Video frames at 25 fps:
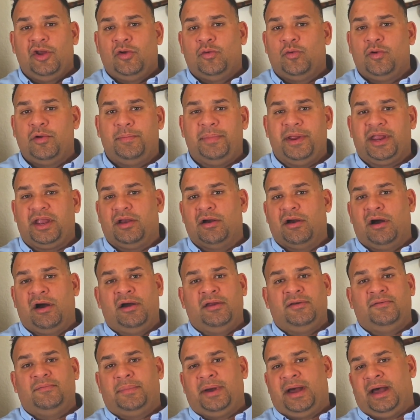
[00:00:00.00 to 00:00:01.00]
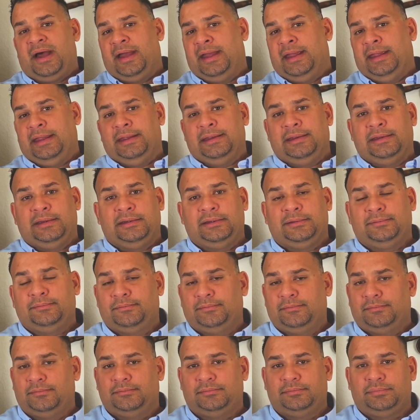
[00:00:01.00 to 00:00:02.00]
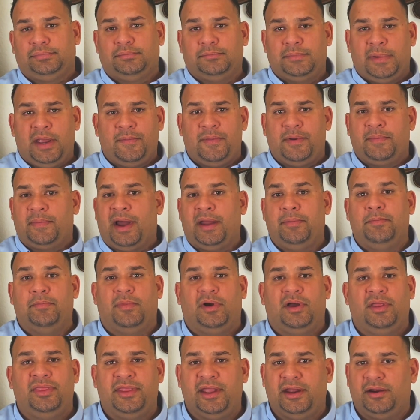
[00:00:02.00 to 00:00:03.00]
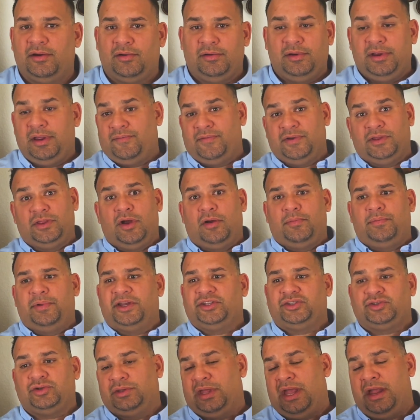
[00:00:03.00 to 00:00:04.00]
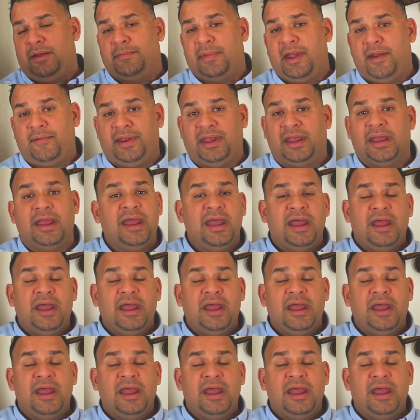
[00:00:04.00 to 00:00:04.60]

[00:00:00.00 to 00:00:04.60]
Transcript: would be gone by maybe by Monday, or even though by today, maybe